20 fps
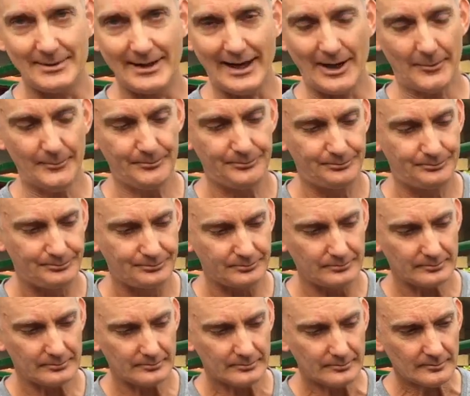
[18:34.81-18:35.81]
down,
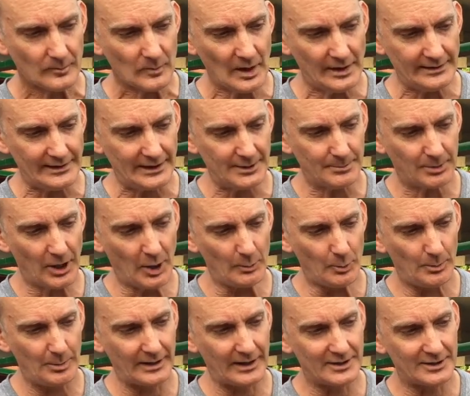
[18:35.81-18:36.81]
and then the plant
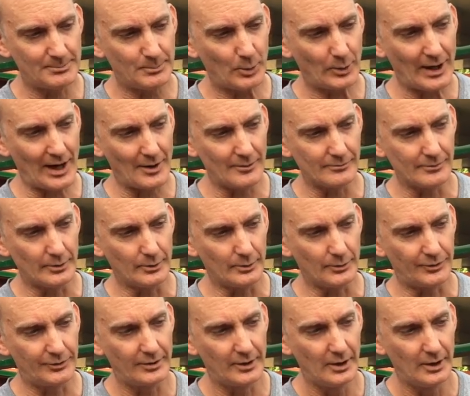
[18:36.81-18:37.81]
will begin to put out
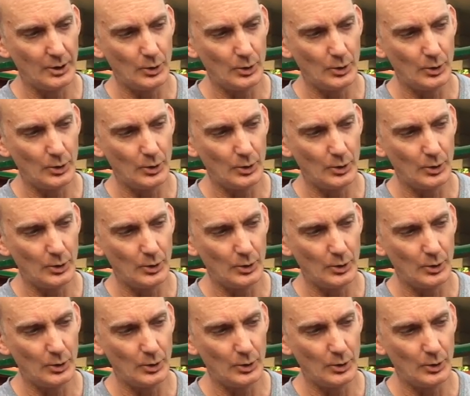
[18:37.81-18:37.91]
roots.